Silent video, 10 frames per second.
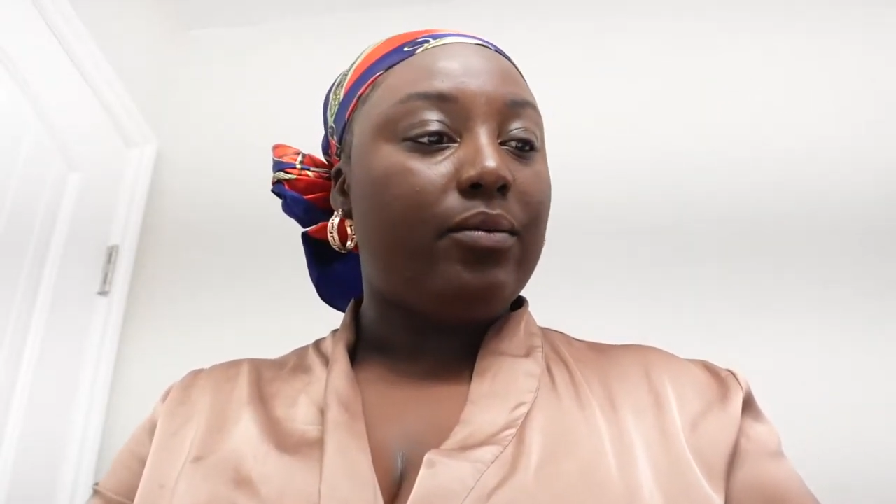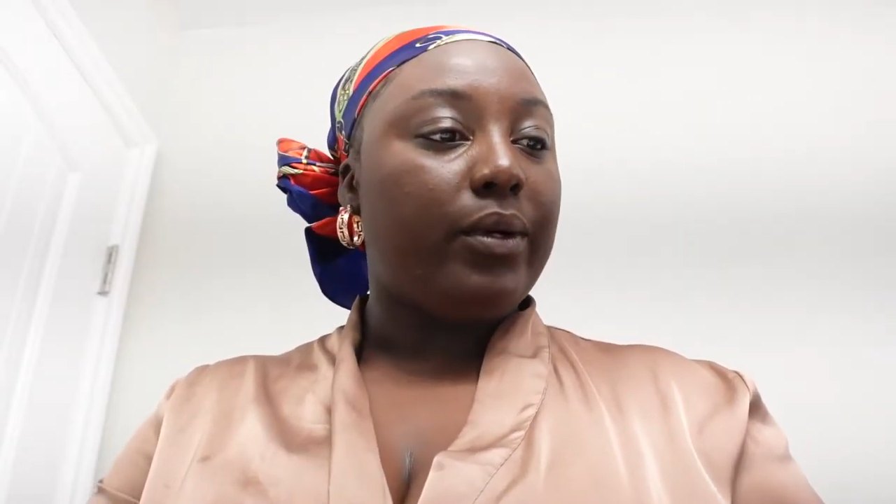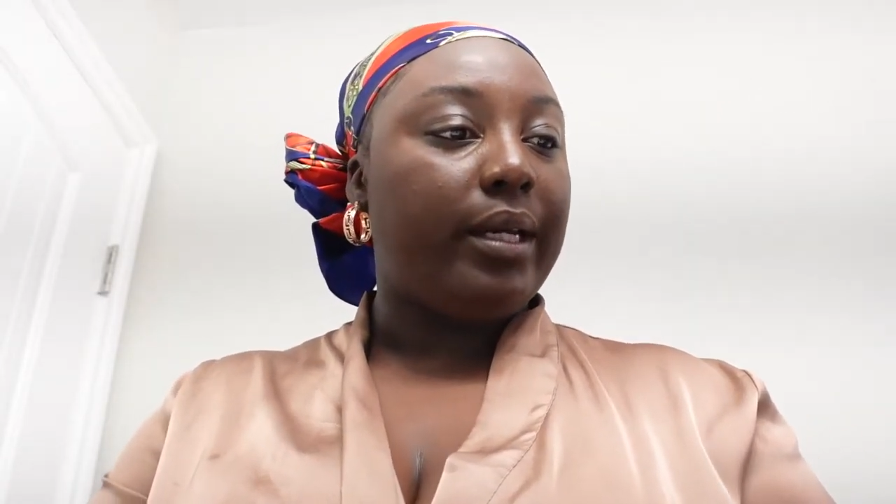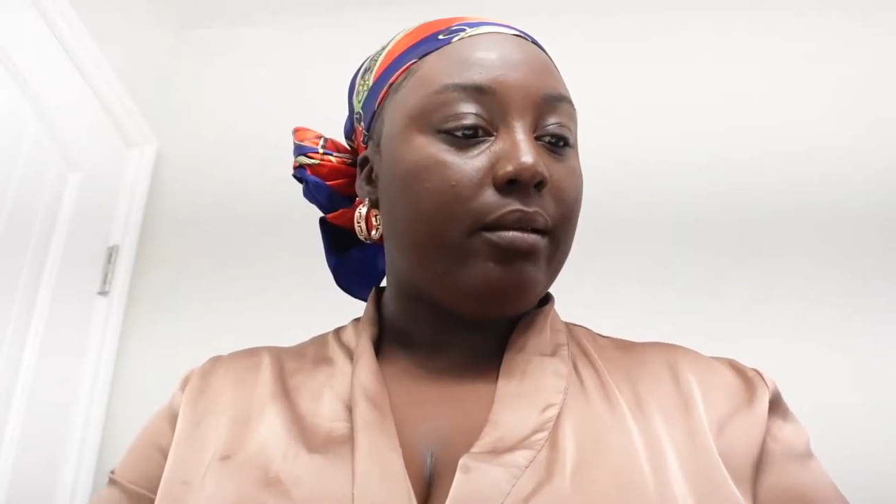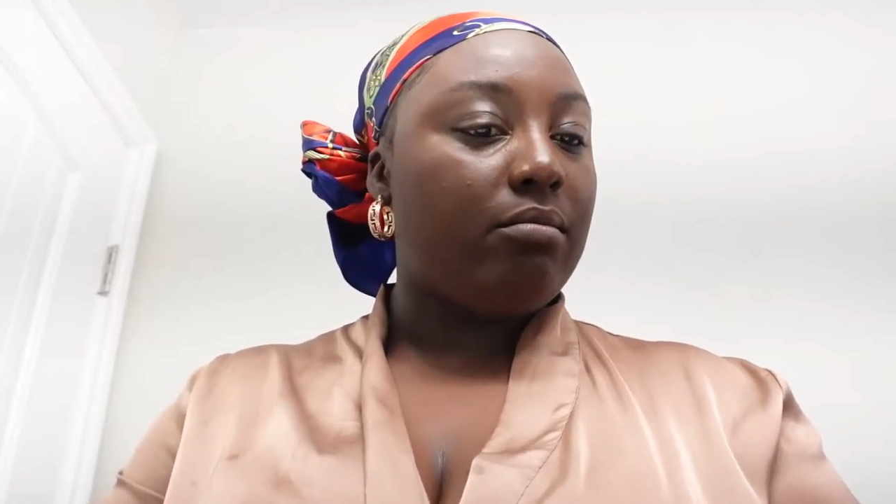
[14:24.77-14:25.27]

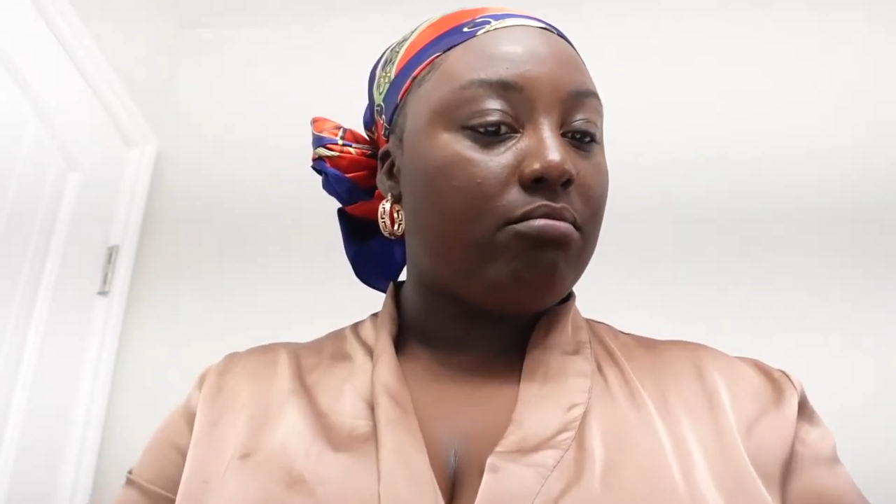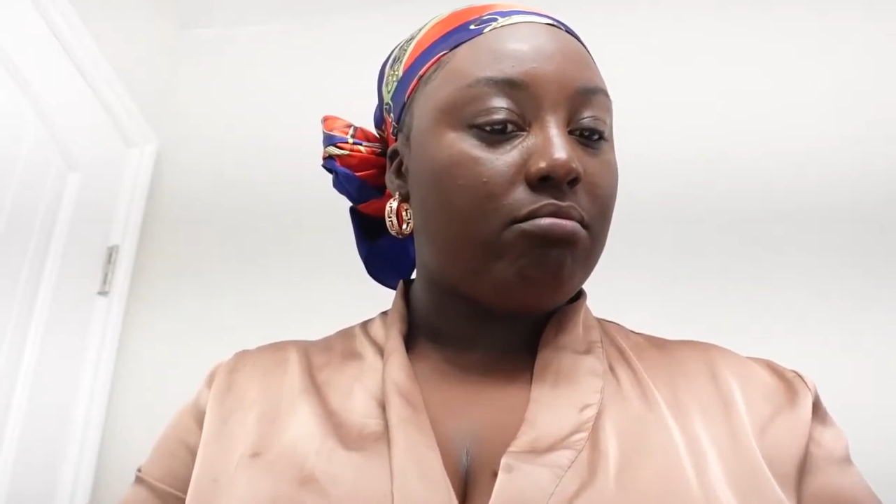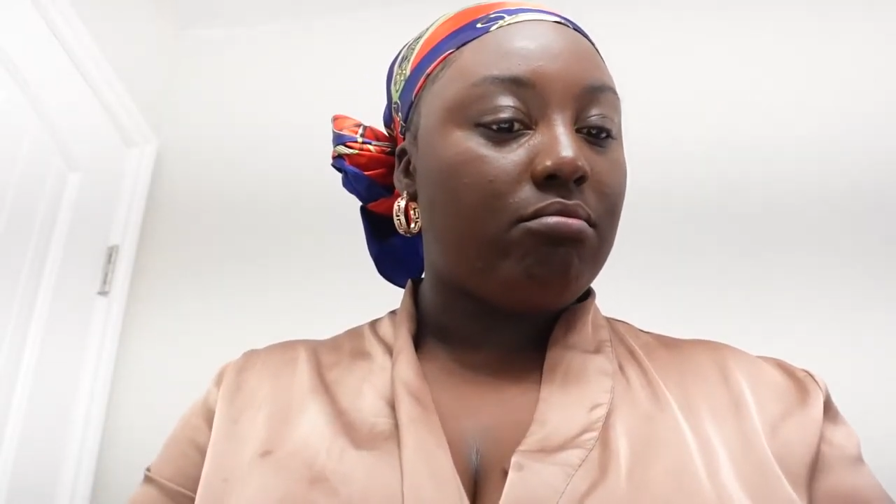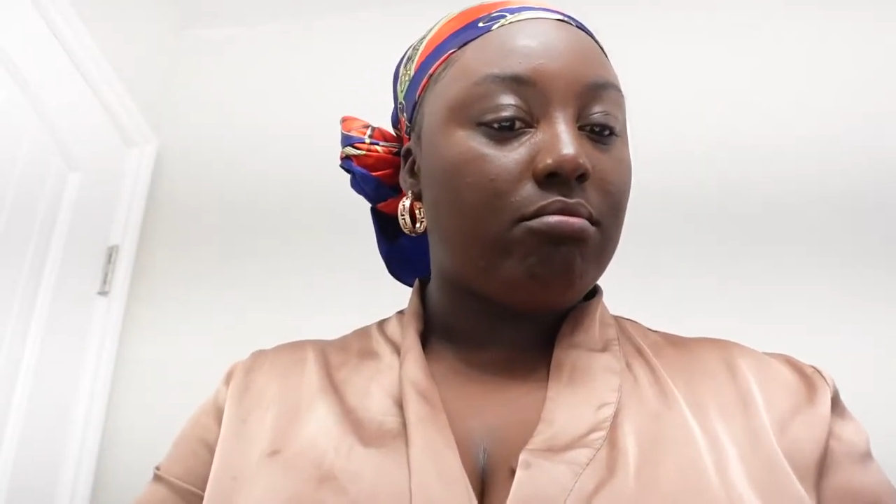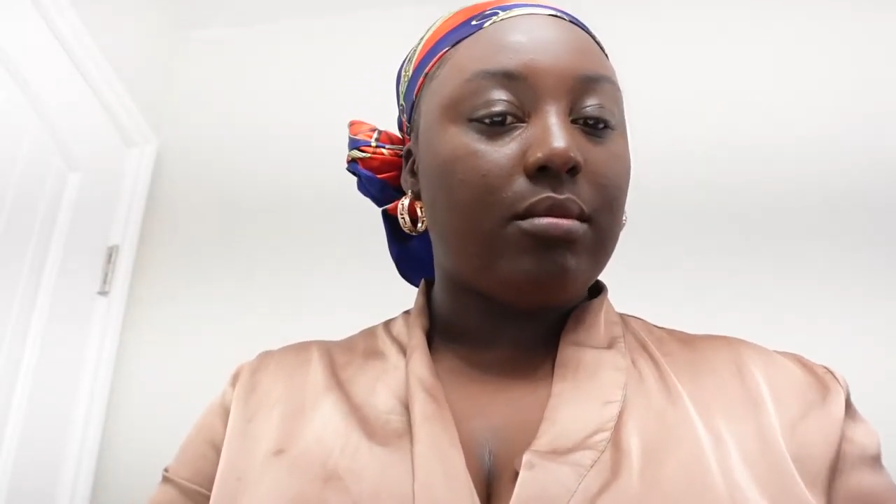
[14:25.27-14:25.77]
Wait,
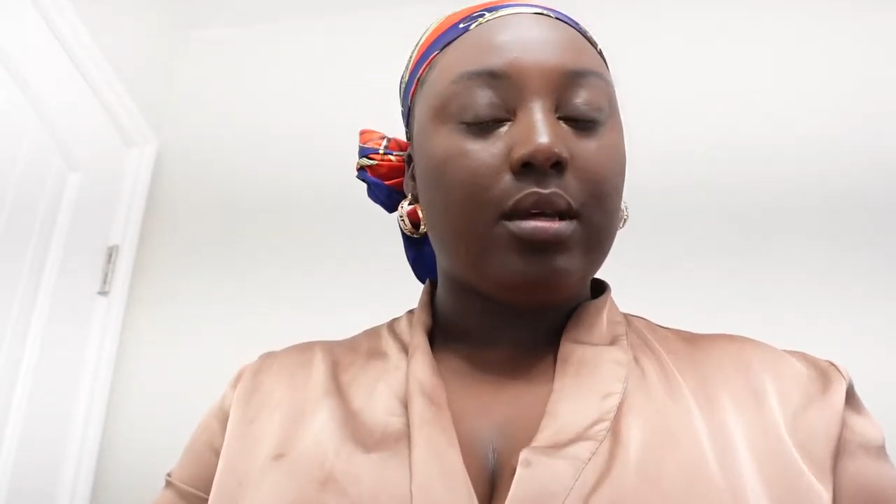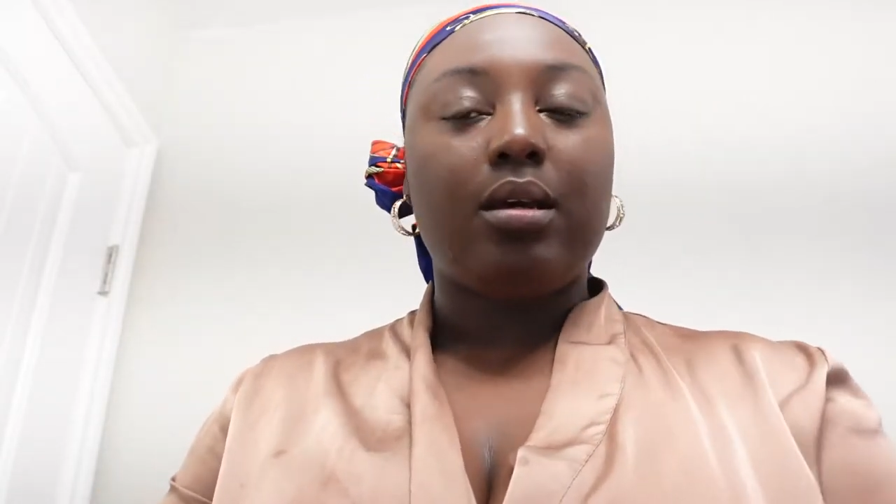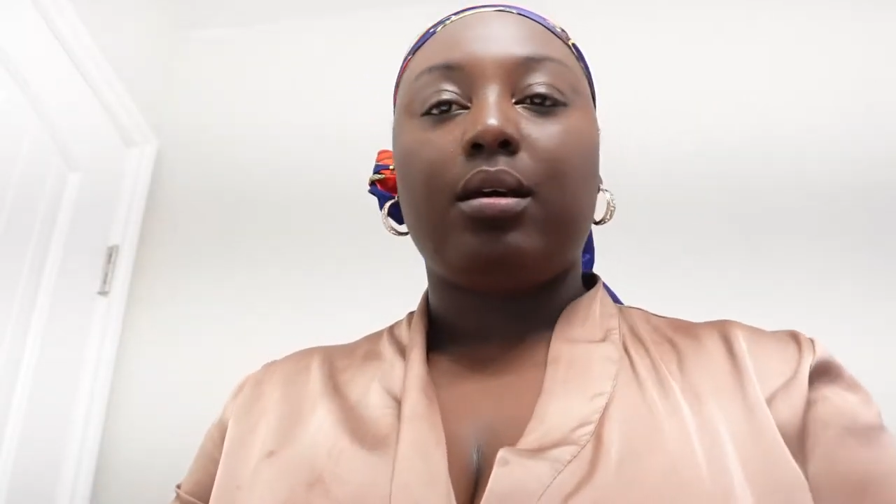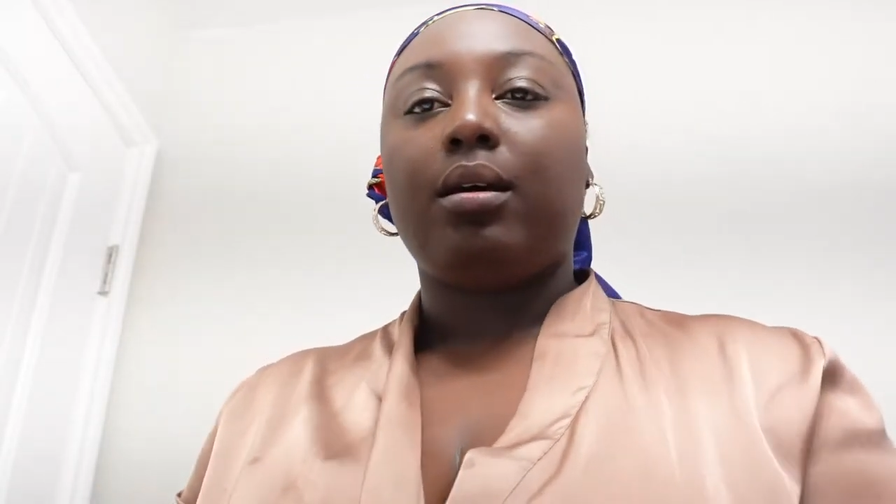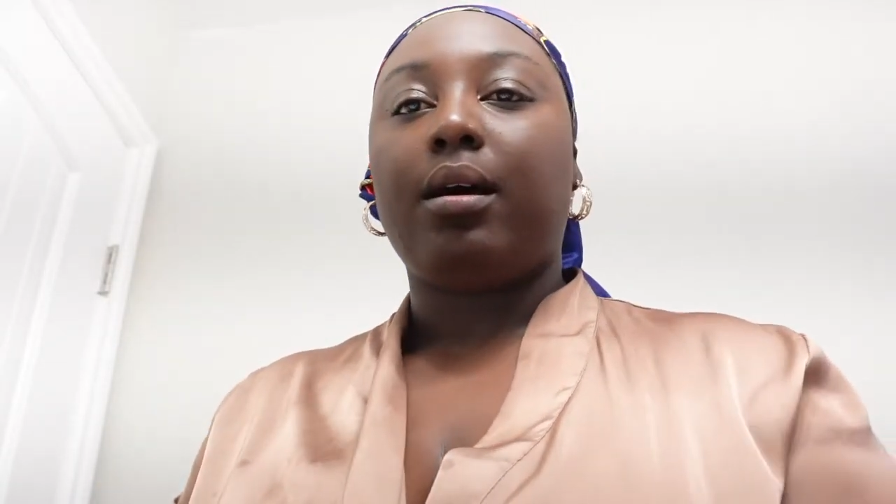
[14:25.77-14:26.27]

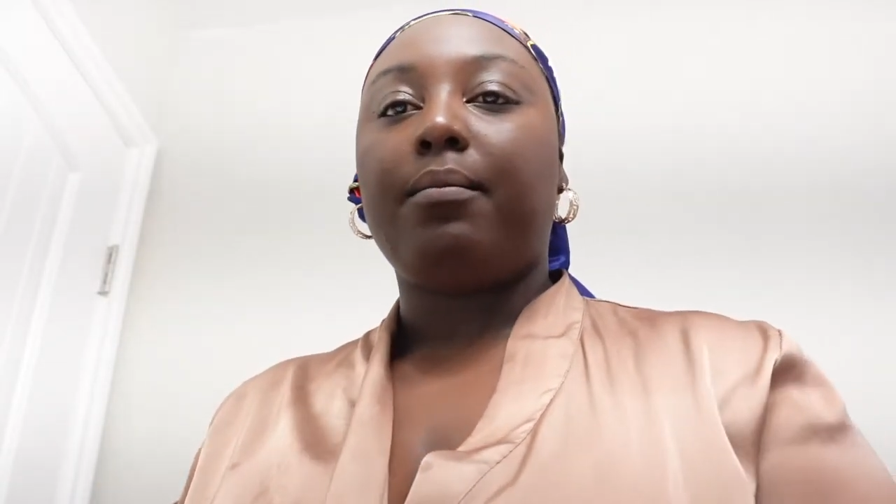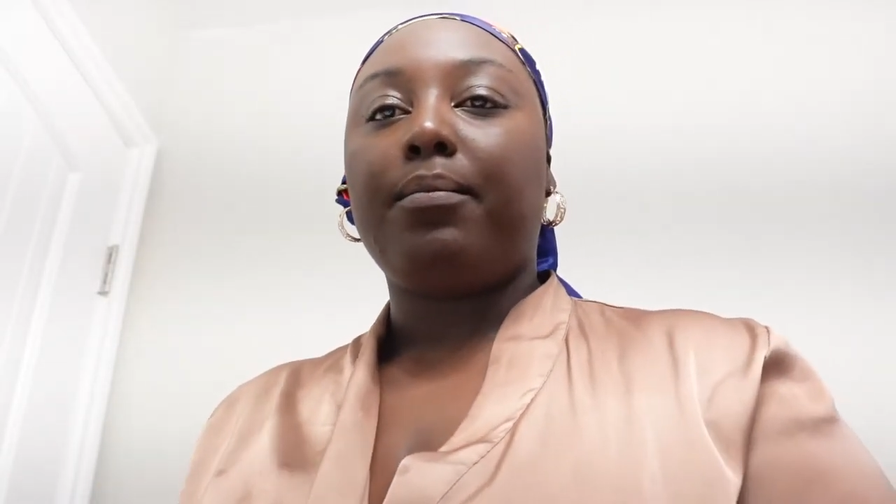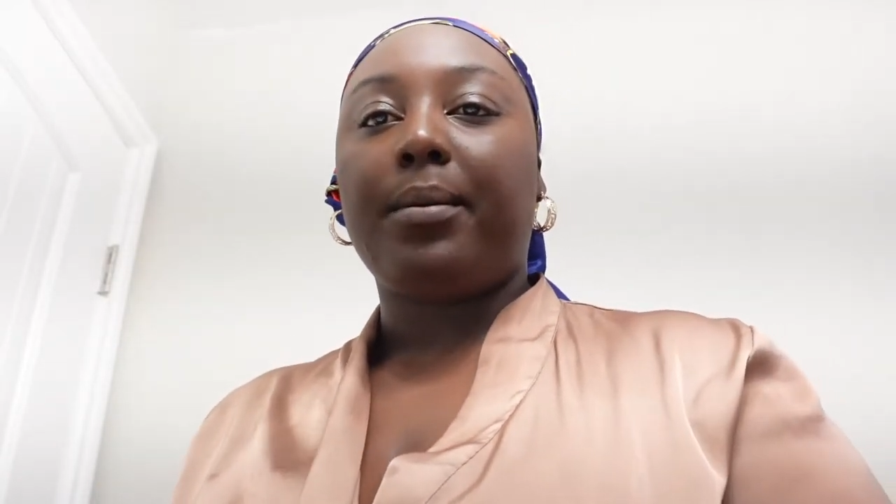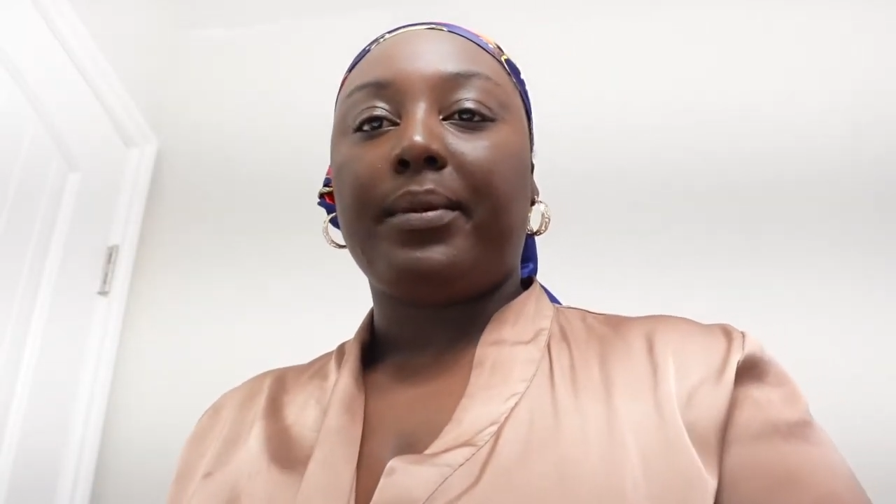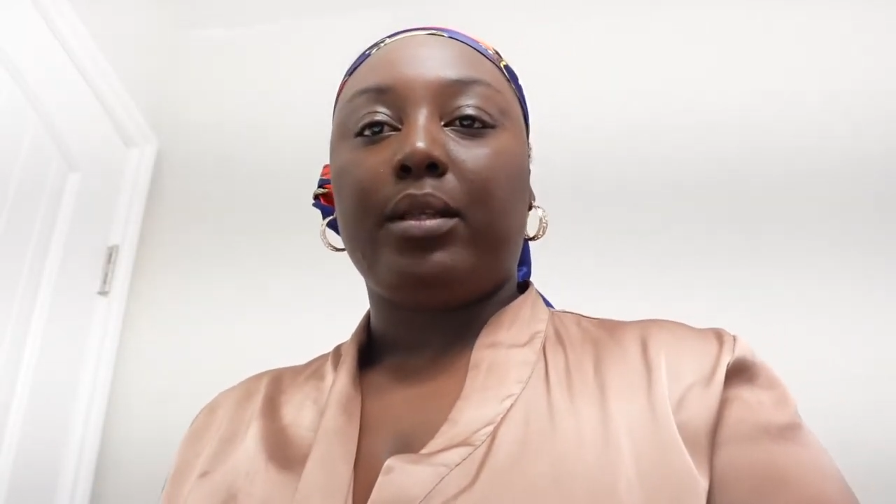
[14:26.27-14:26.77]
I'm gonna
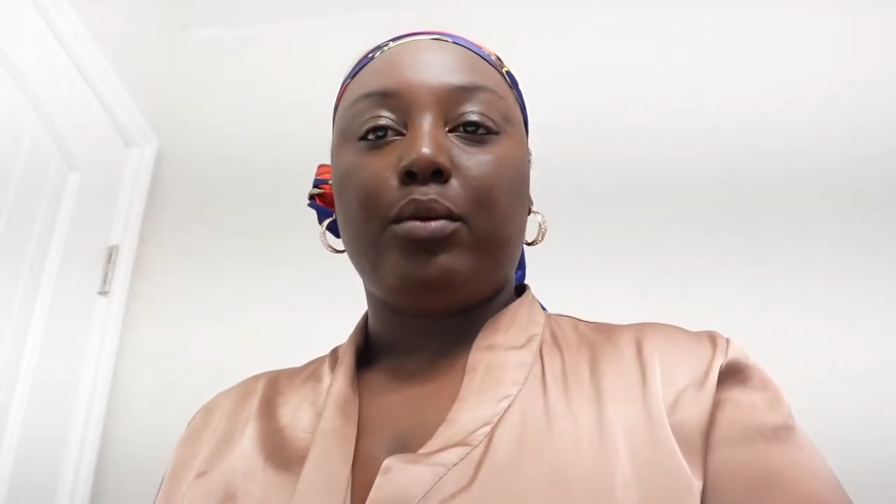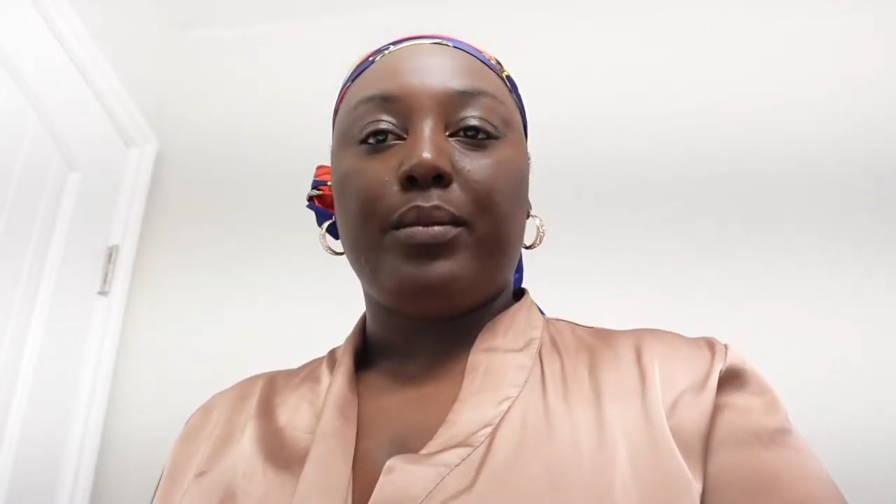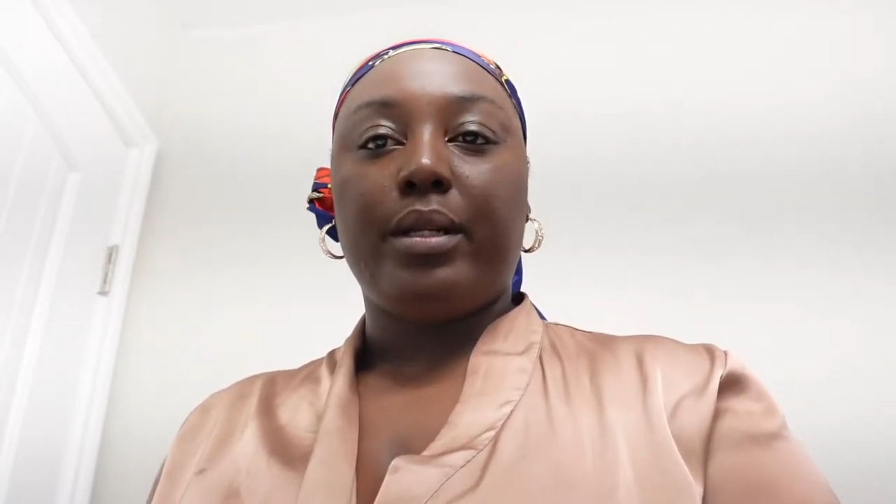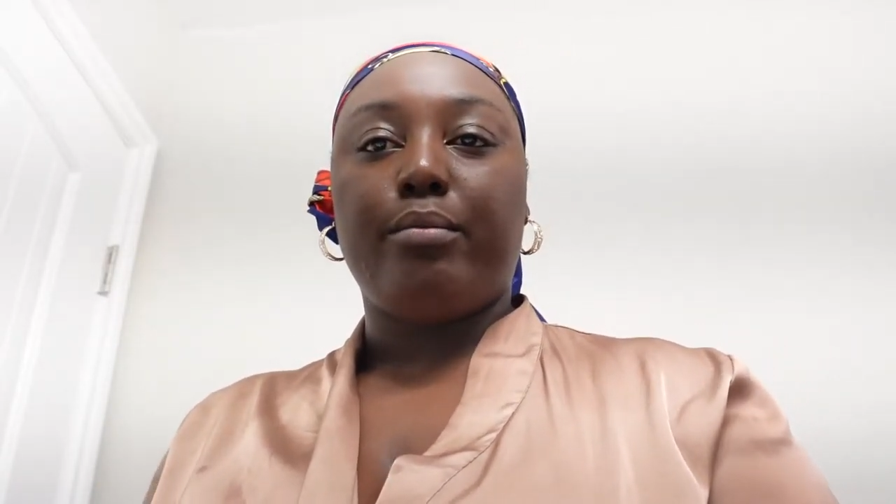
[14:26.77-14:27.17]
pop a little bit